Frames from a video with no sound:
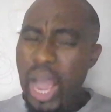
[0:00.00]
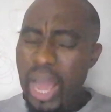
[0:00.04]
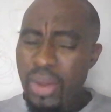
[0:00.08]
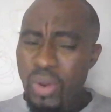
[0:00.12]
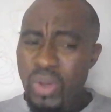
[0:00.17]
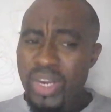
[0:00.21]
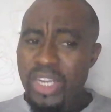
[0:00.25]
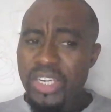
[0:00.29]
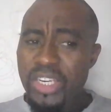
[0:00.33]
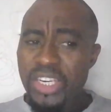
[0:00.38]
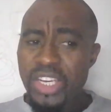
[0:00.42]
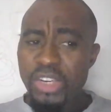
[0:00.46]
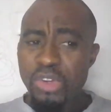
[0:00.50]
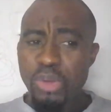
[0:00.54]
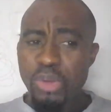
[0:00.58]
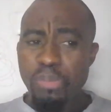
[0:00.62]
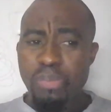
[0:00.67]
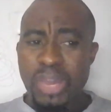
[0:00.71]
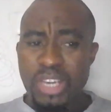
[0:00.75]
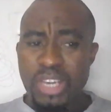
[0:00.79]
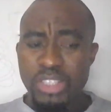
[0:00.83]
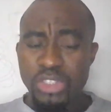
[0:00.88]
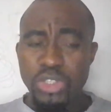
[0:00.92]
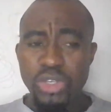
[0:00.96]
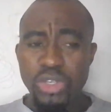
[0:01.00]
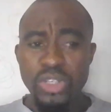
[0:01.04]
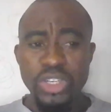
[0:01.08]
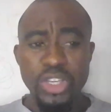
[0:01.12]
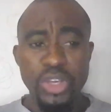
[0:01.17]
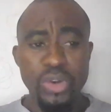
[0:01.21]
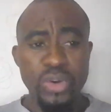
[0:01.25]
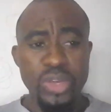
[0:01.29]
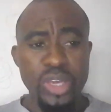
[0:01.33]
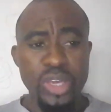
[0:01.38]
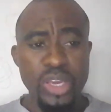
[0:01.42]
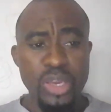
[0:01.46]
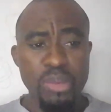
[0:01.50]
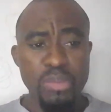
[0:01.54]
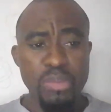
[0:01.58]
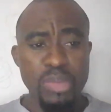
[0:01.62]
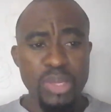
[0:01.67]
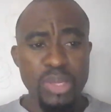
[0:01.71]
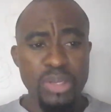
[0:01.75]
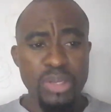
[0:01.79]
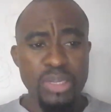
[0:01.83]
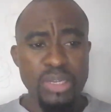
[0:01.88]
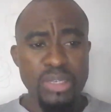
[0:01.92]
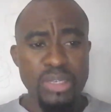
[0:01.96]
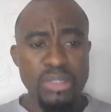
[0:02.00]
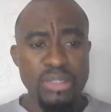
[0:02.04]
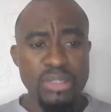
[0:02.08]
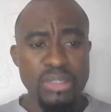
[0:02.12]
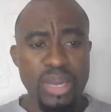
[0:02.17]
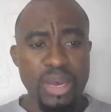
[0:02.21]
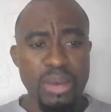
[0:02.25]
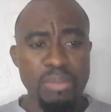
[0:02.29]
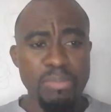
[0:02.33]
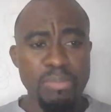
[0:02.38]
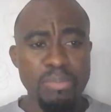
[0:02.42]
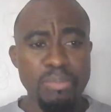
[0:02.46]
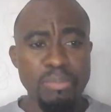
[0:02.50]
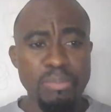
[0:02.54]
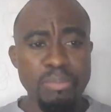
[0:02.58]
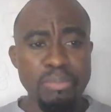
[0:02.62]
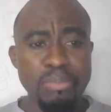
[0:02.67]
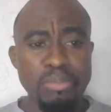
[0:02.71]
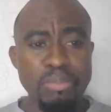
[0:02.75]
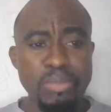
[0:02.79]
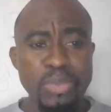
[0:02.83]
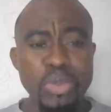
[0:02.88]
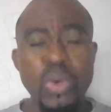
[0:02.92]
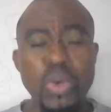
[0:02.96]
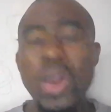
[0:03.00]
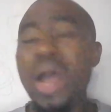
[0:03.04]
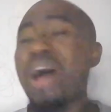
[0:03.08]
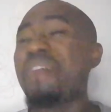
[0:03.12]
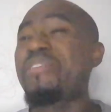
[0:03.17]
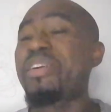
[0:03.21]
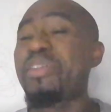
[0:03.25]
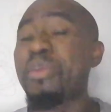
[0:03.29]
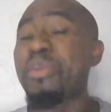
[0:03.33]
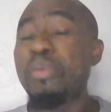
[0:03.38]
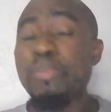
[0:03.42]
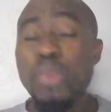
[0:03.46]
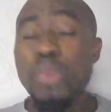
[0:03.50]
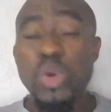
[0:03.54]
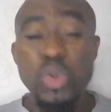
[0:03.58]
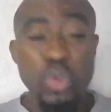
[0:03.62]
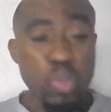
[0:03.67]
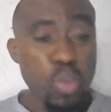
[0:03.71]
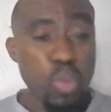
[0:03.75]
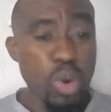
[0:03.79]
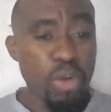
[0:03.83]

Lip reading: Another need you mentioned in your email is you have a remote